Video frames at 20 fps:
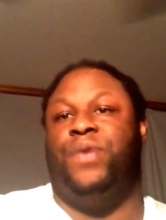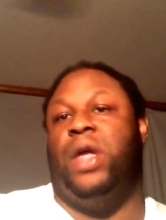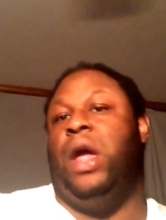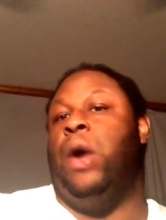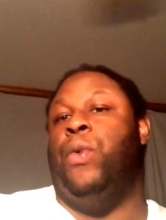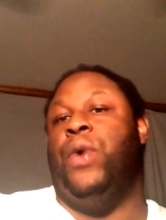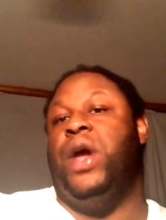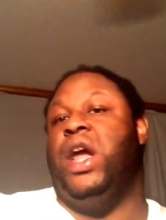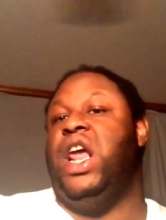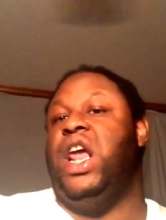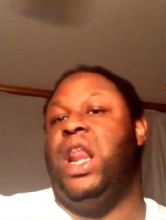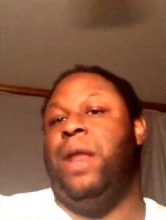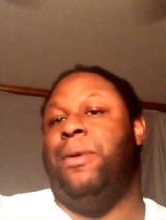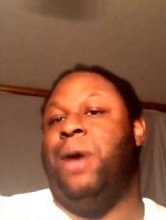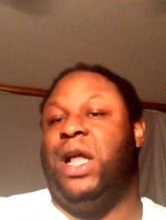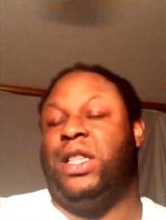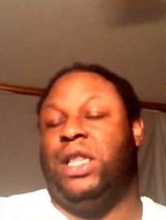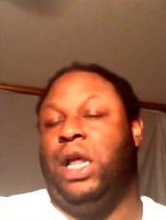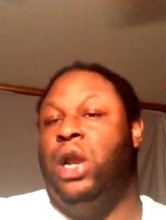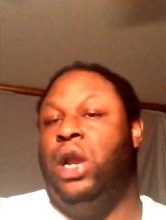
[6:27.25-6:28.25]
And we ain't even
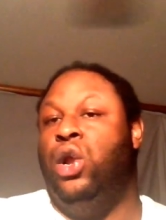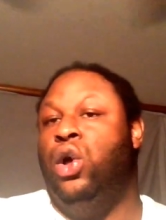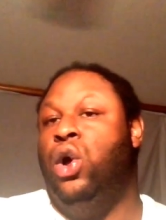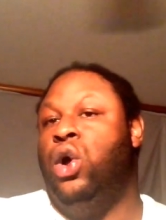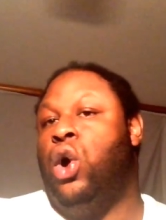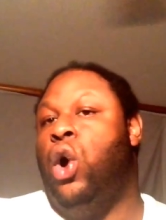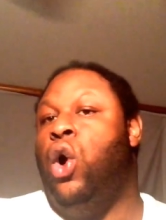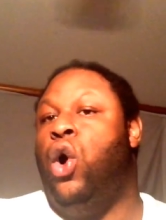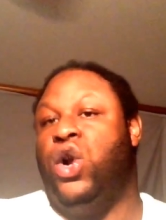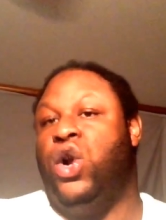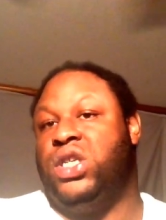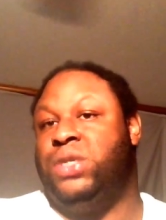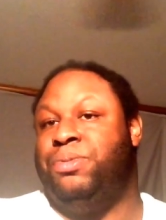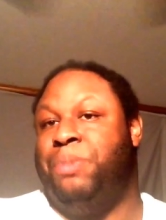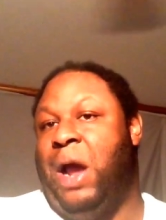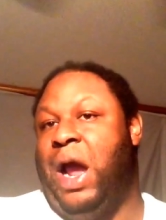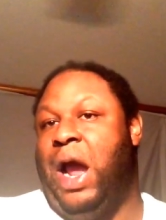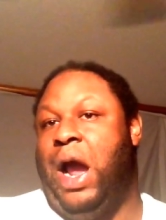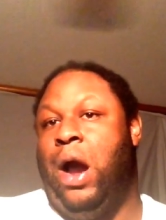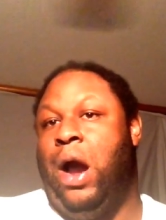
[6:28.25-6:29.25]
have to look or
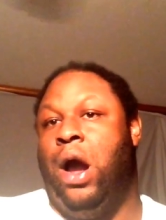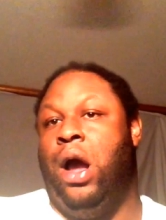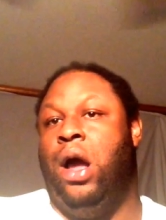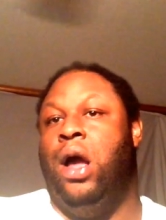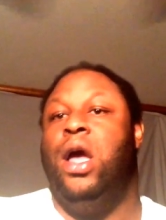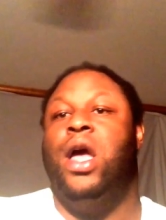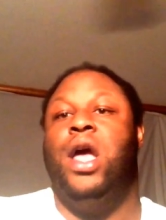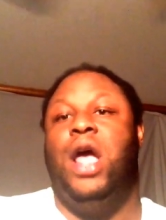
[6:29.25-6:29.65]
spy.